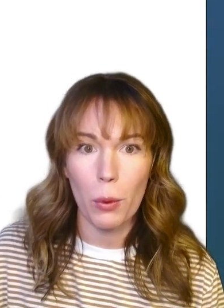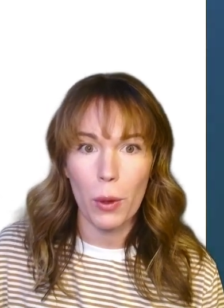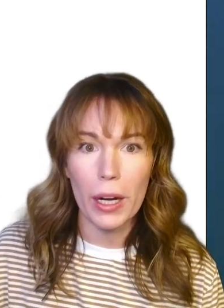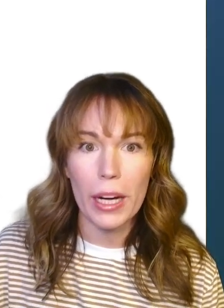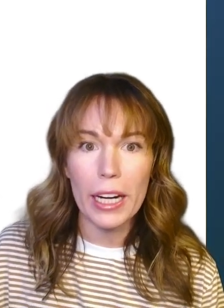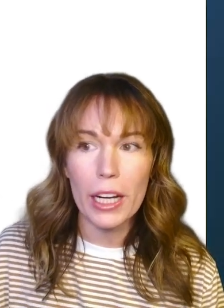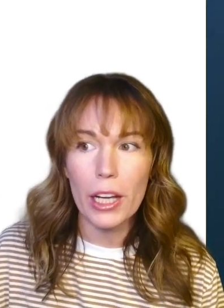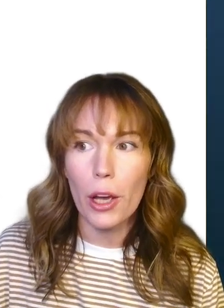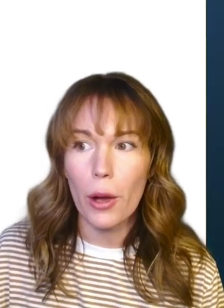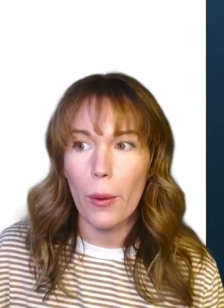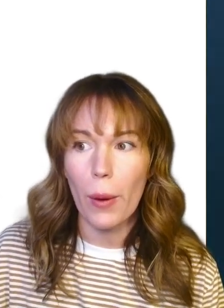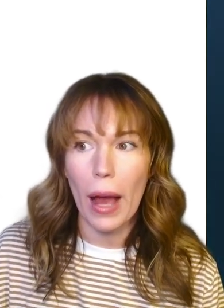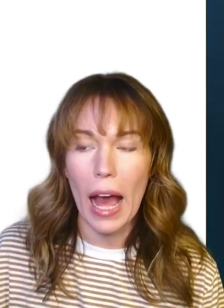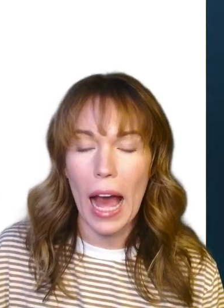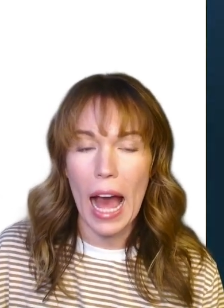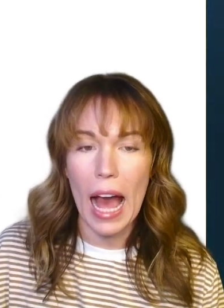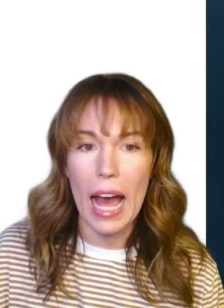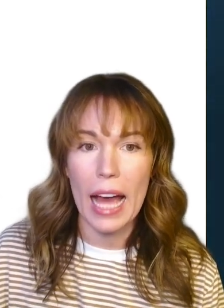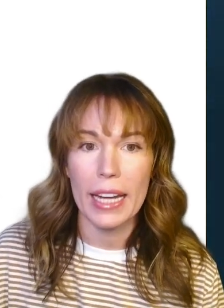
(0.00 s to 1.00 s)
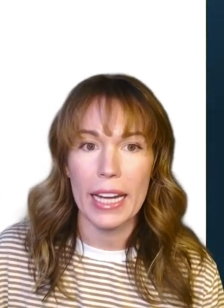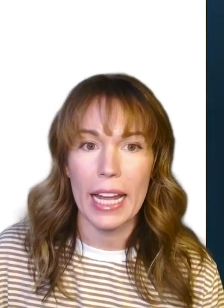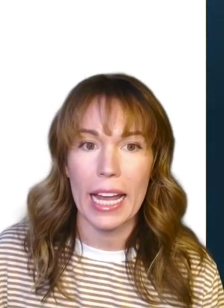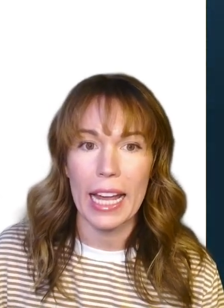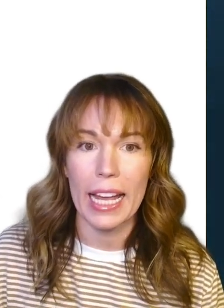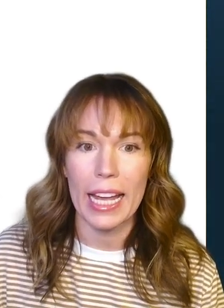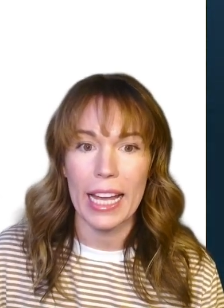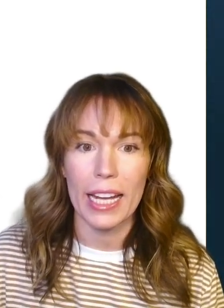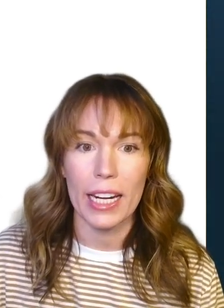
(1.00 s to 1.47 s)
we're gonna go ahead
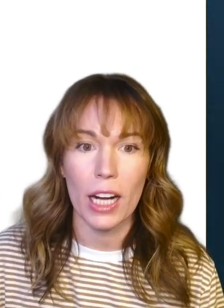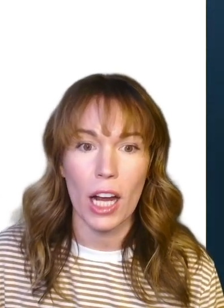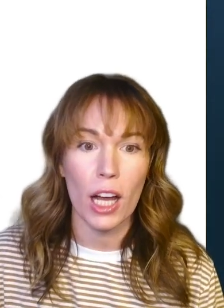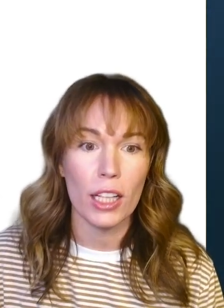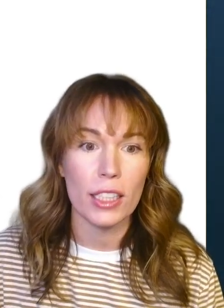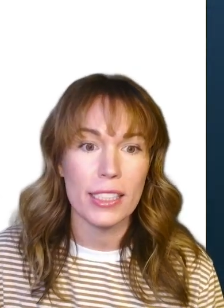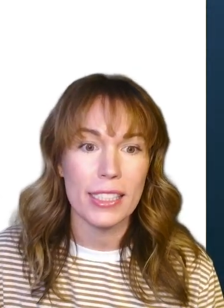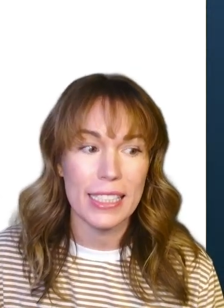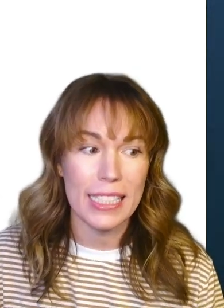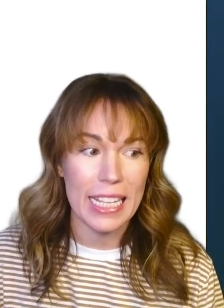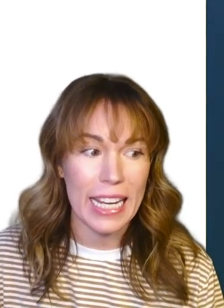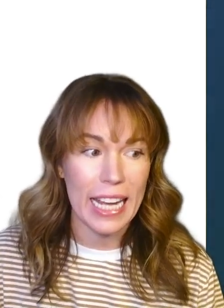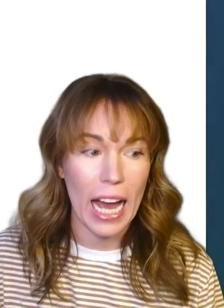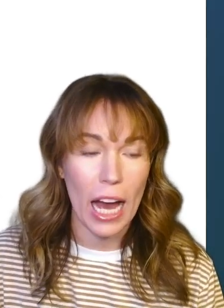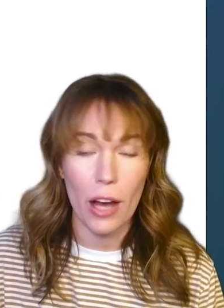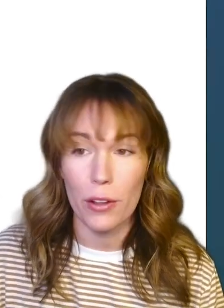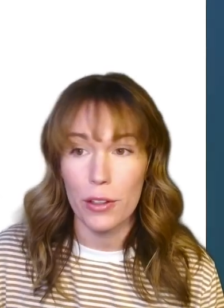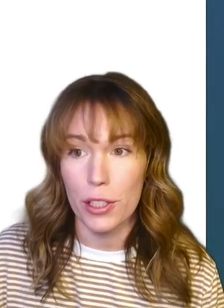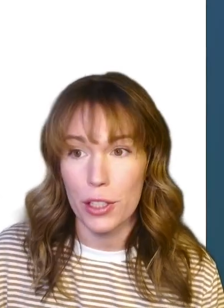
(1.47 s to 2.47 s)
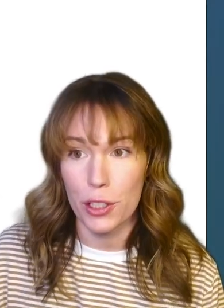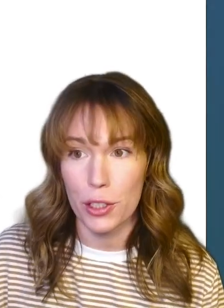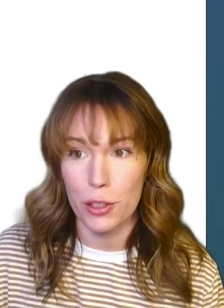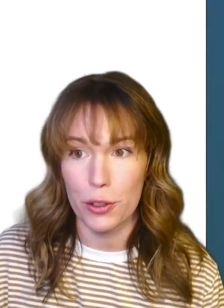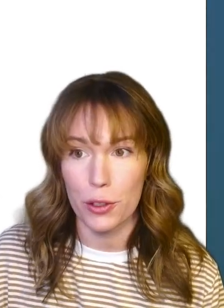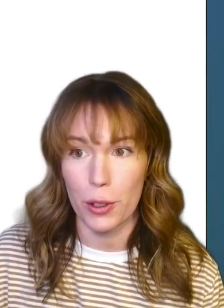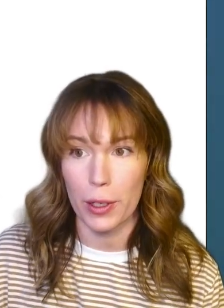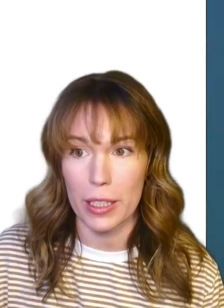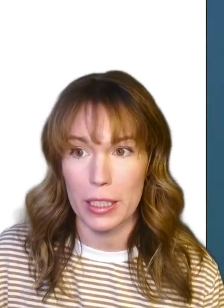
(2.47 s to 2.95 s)
and see how the
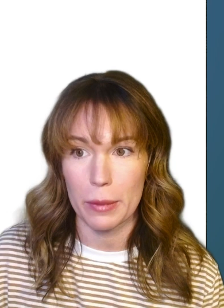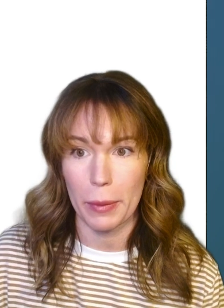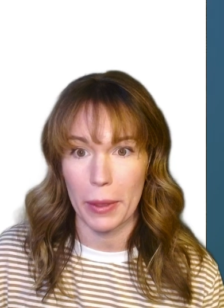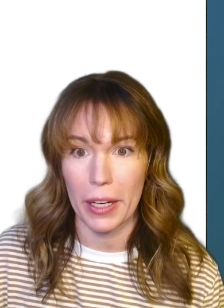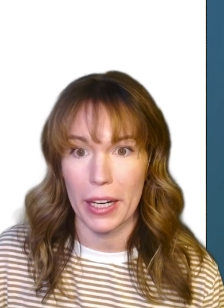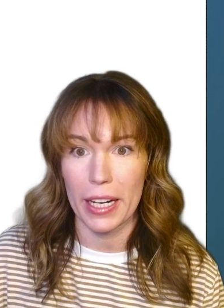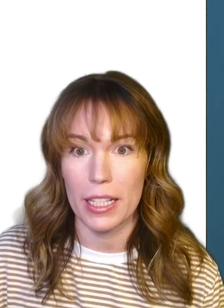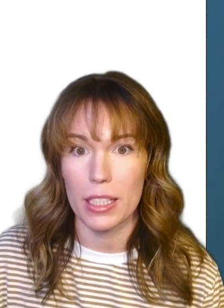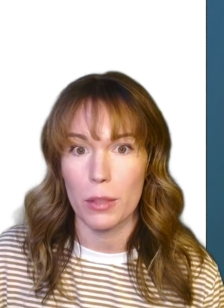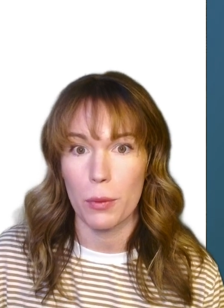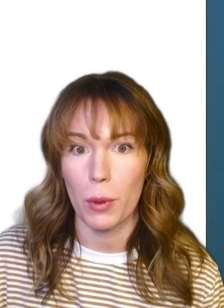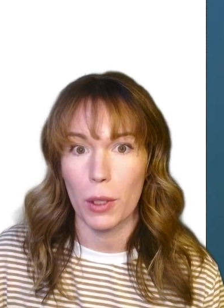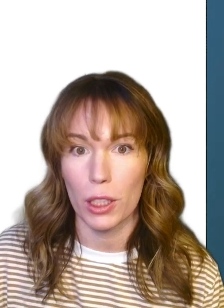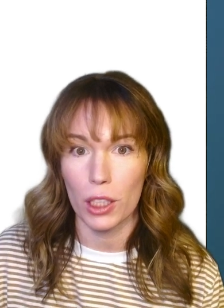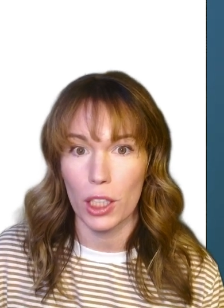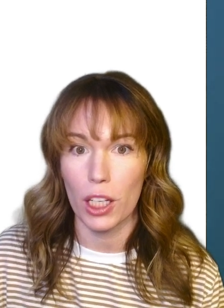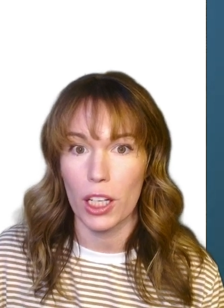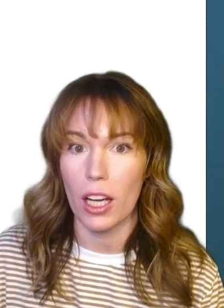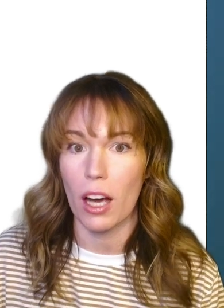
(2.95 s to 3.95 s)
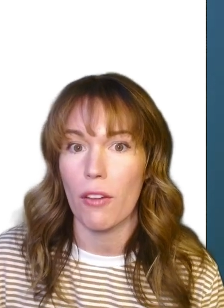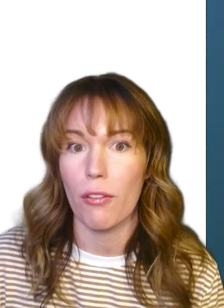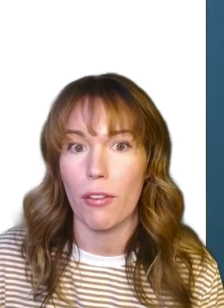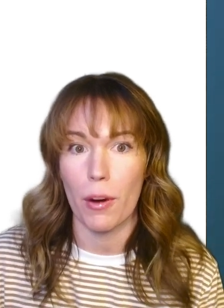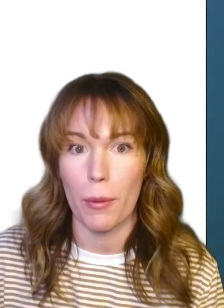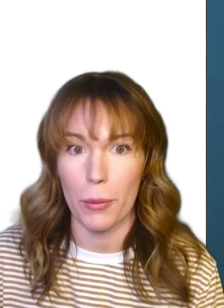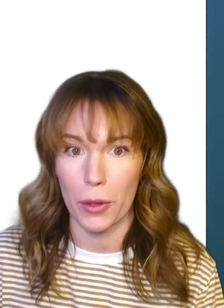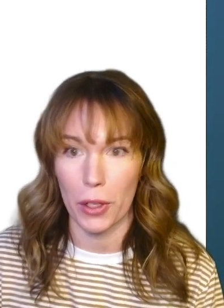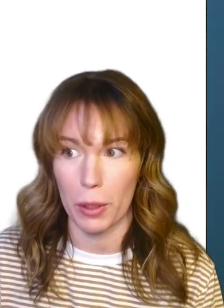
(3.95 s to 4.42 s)
user experience would look
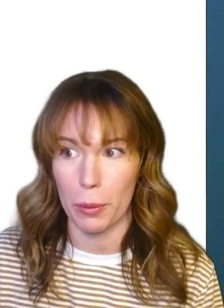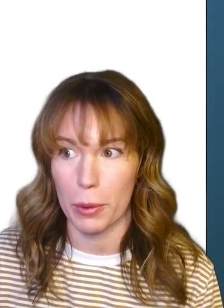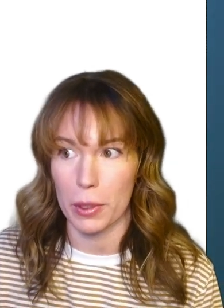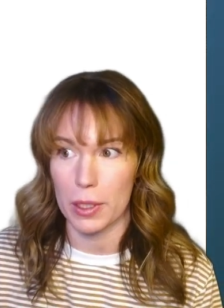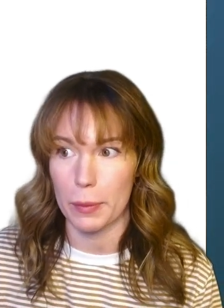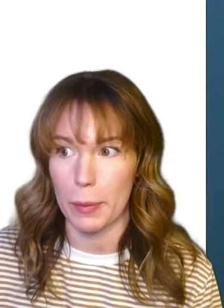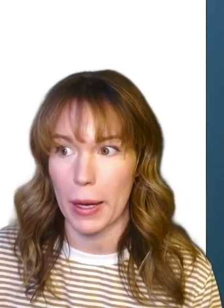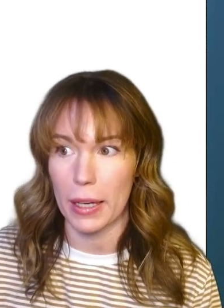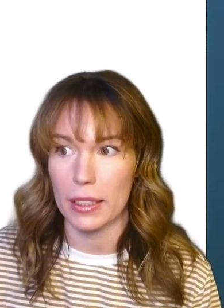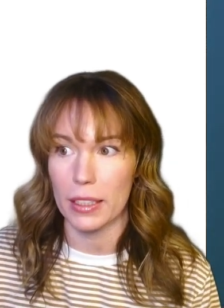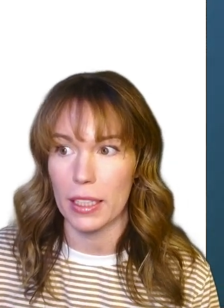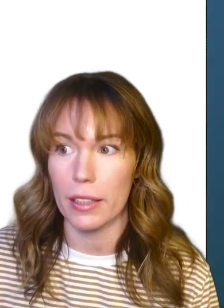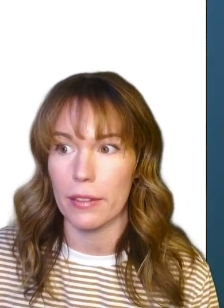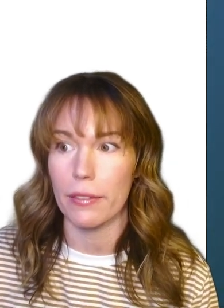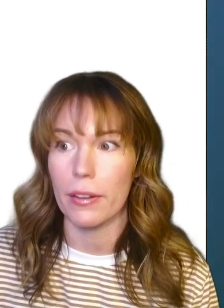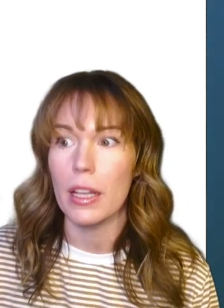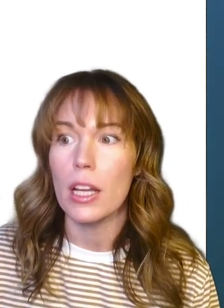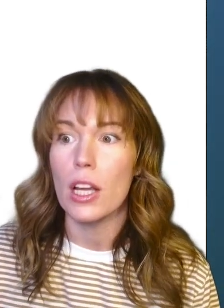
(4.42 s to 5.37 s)
from their perspective.